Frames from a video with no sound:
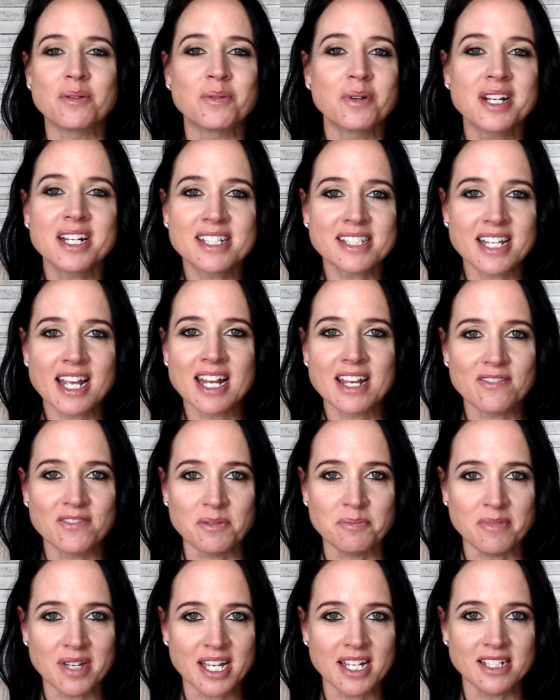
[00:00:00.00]
well, what does that
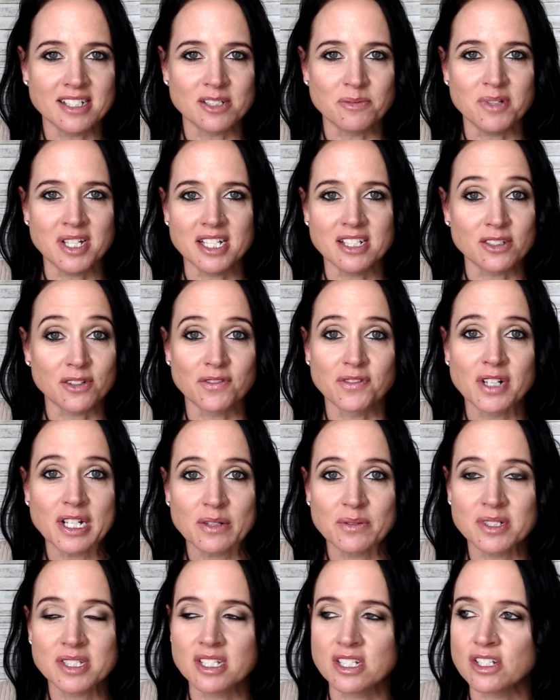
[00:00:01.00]
even mean to me? So
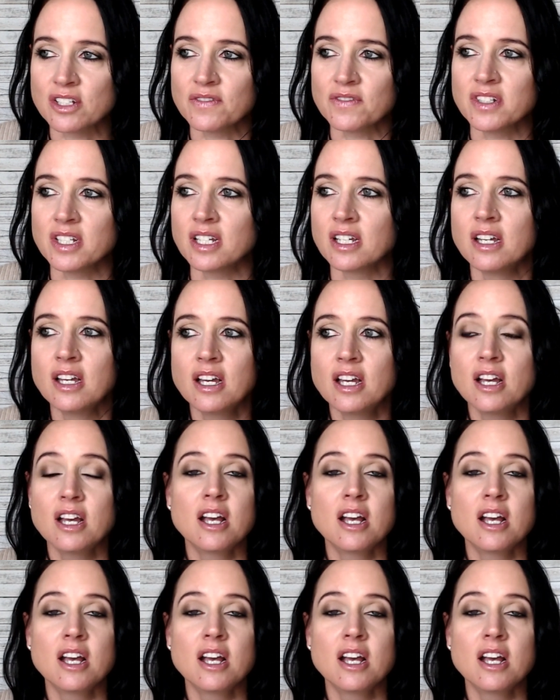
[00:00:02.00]
frequency shifting.